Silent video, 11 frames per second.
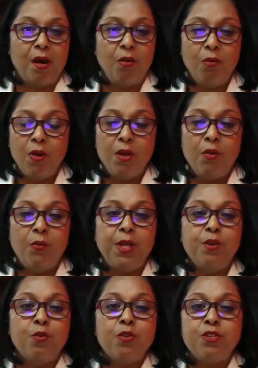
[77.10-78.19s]
By now,
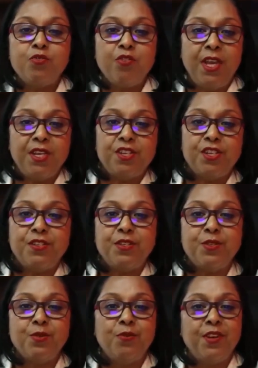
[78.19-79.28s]
we are no
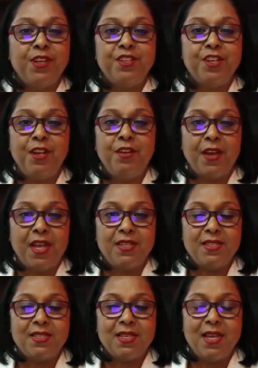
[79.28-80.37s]
strangers to virtual
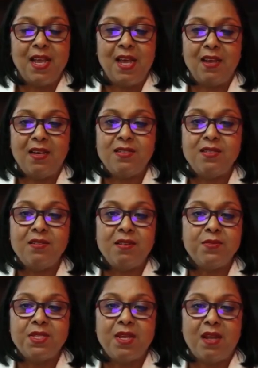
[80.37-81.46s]
events, and
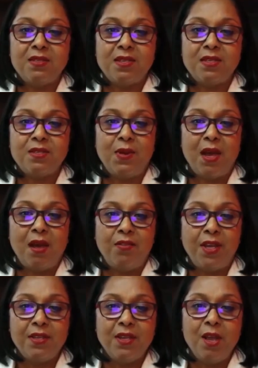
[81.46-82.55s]
as circumstances
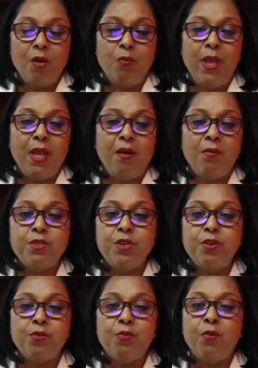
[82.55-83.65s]
will have it, we
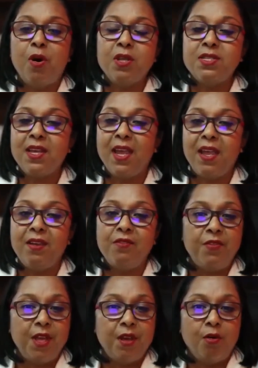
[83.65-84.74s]
come to you once
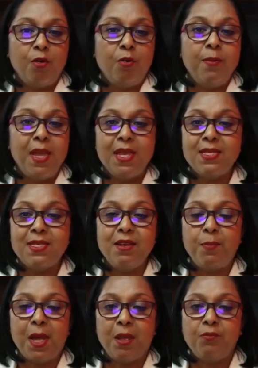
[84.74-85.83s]
again via our
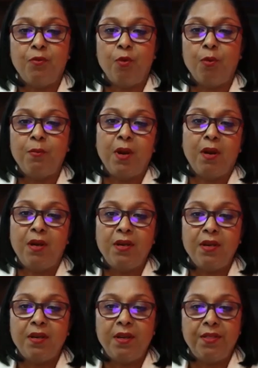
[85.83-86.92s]
amazing
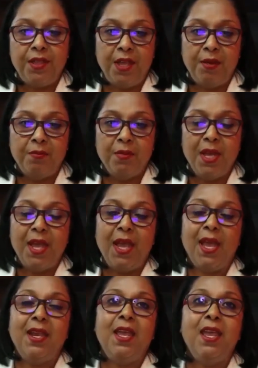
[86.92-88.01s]
platform under the
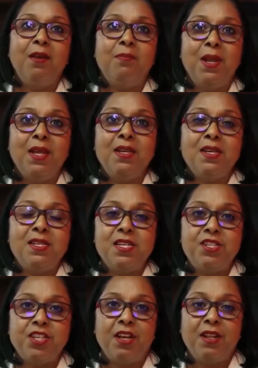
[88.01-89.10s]
theme,
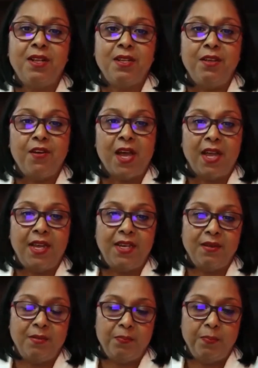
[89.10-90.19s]
Enabling the Digital
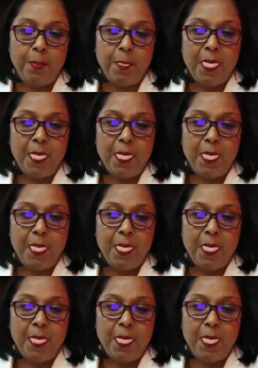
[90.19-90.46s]
Divide.